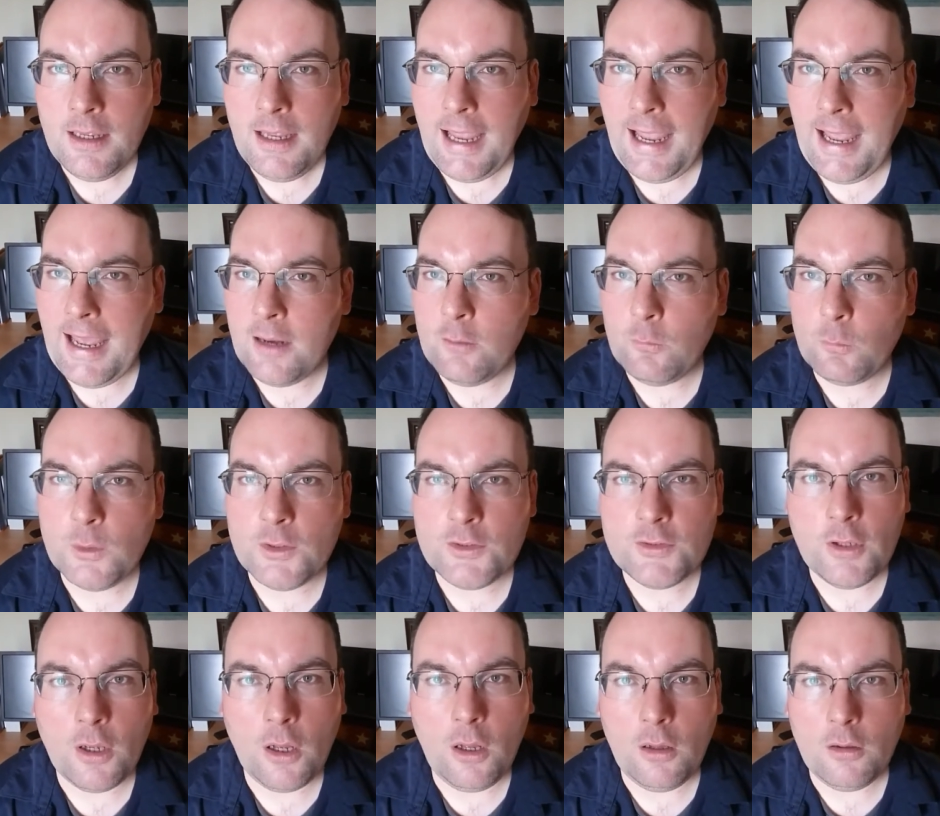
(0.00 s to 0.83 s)
and
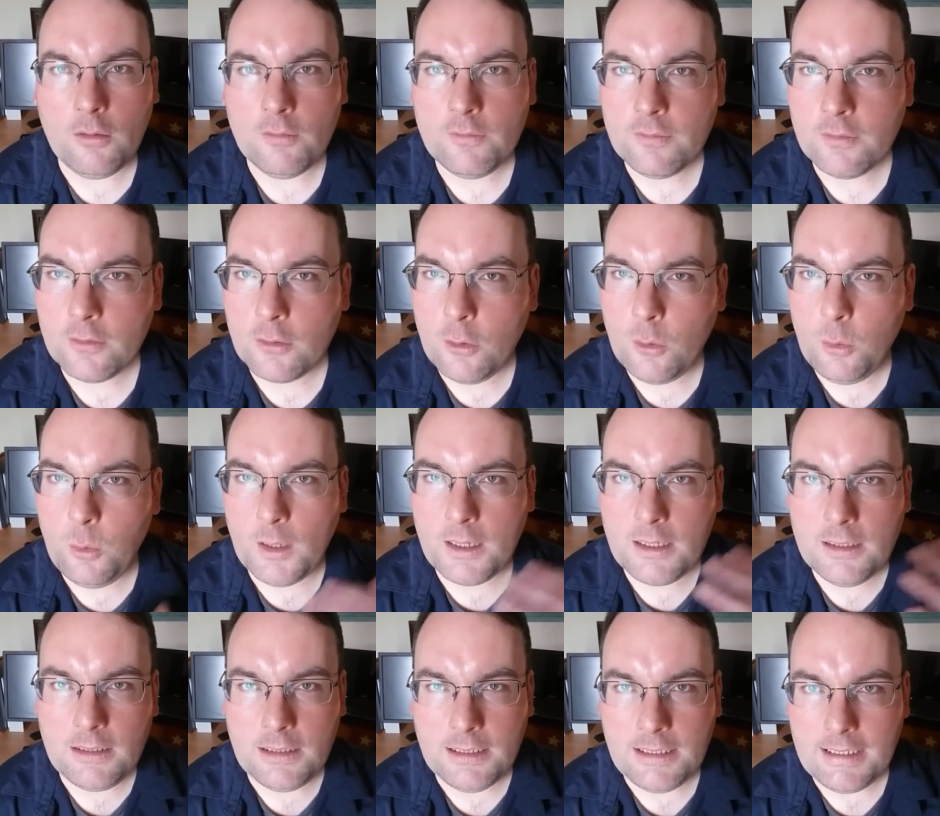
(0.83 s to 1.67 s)
resolve
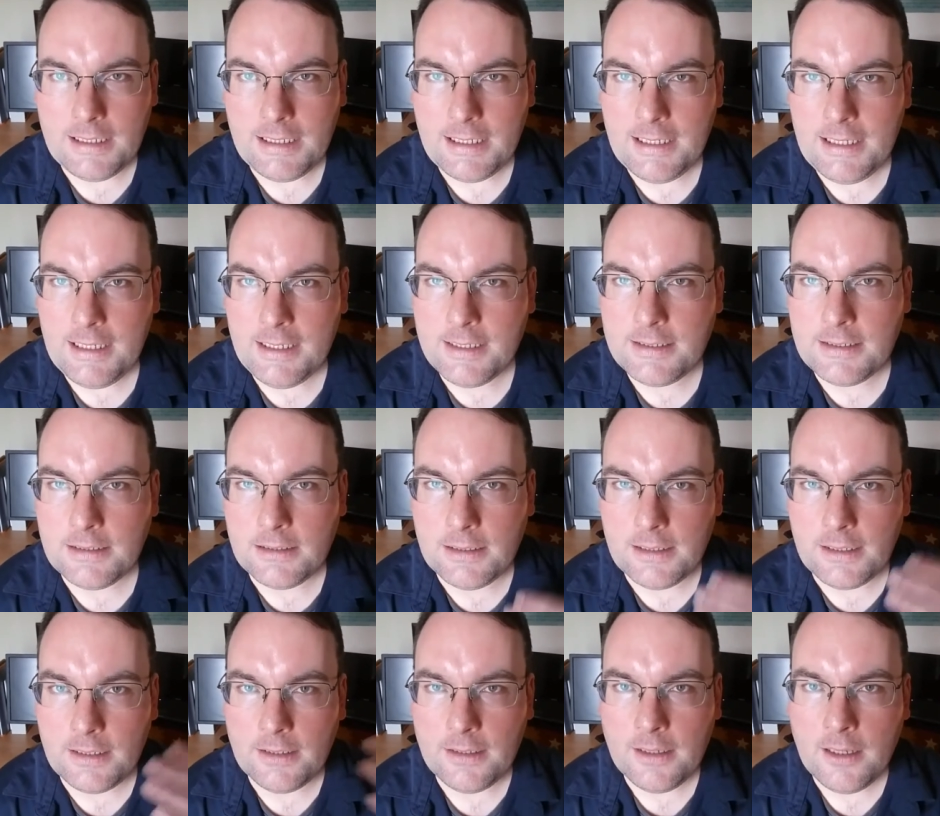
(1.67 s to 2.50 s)
quickly,
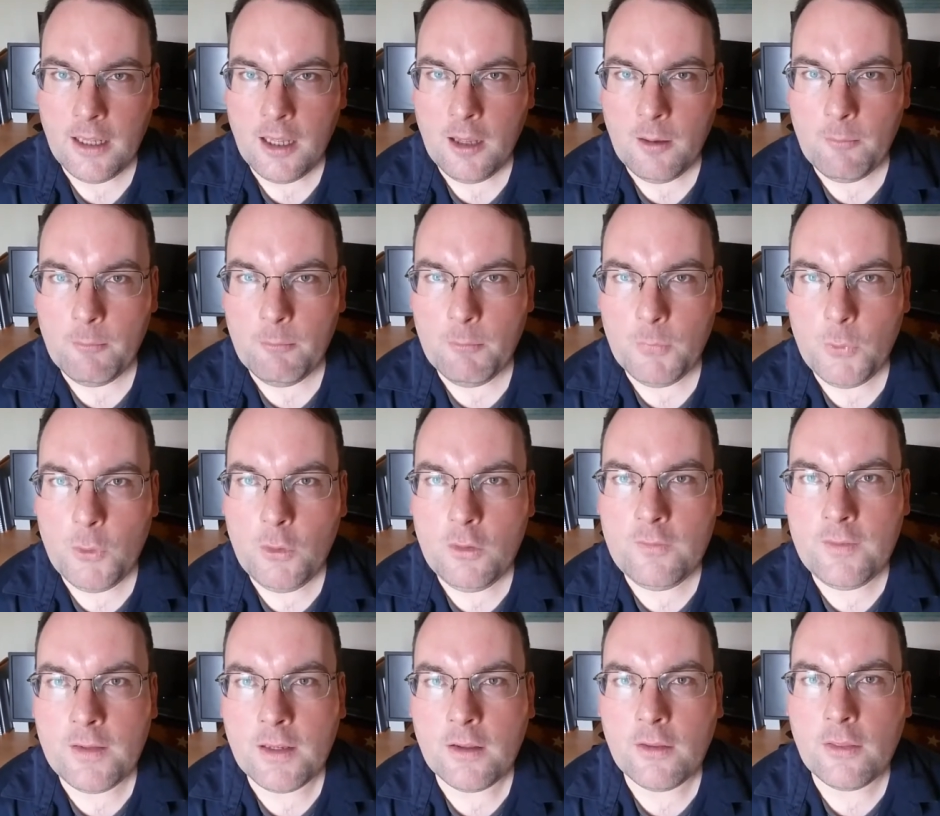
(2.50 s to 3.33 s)
easily,
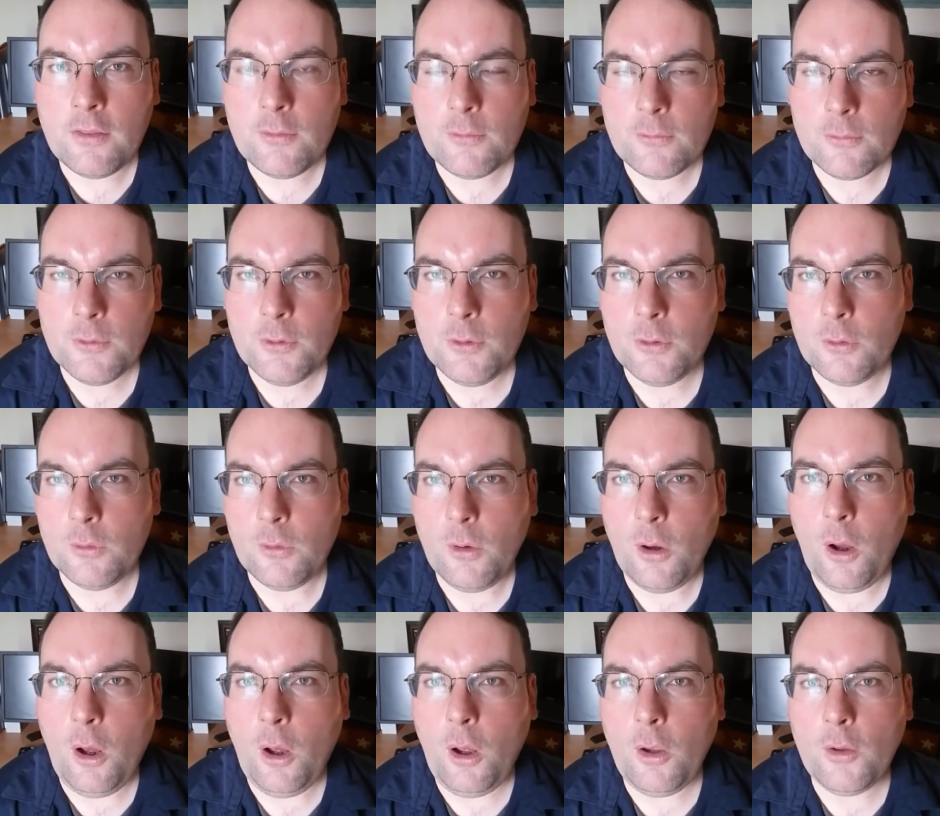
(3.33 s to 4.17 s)
moving through
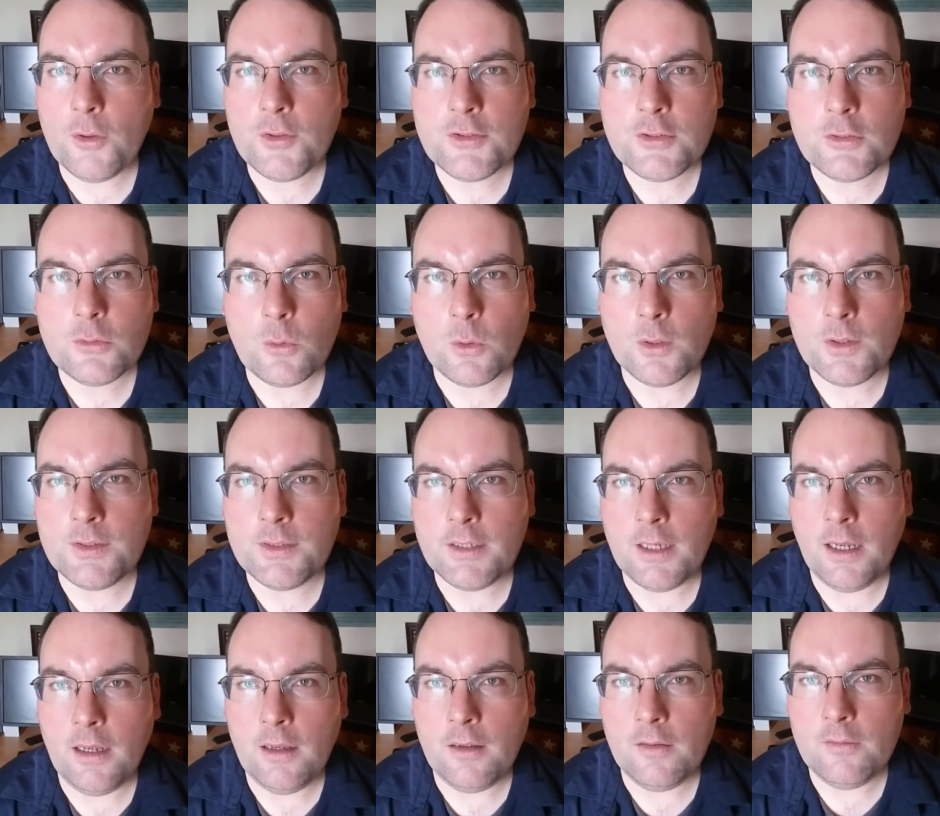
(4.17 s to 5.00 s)
all sorts
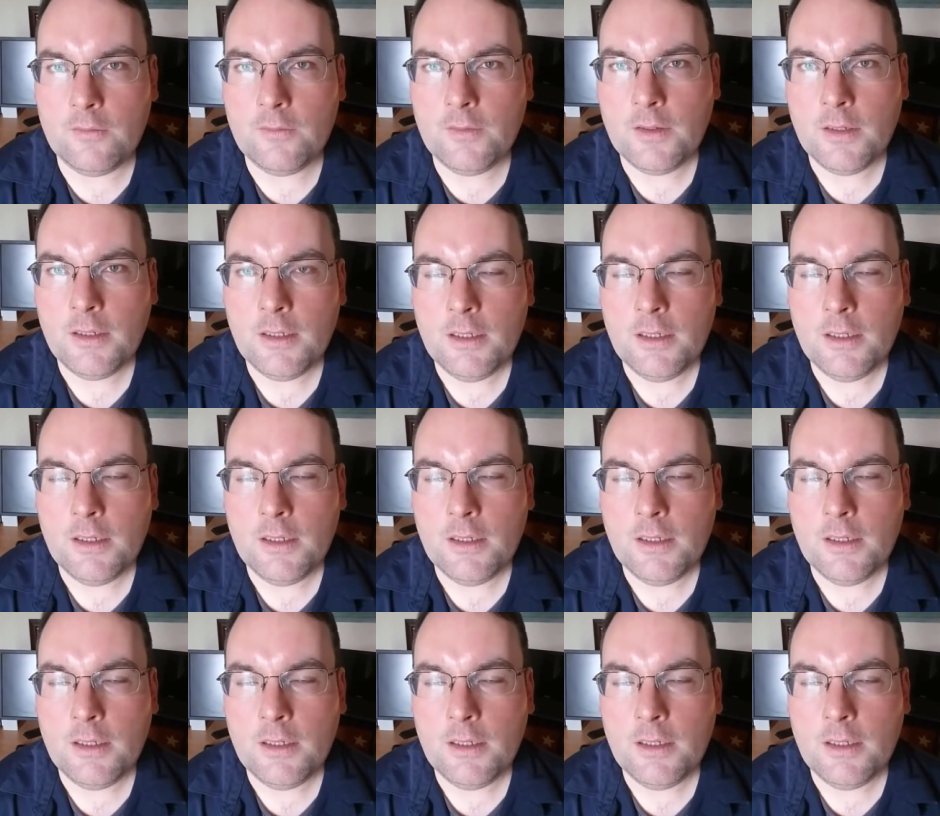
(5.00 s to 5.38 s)
of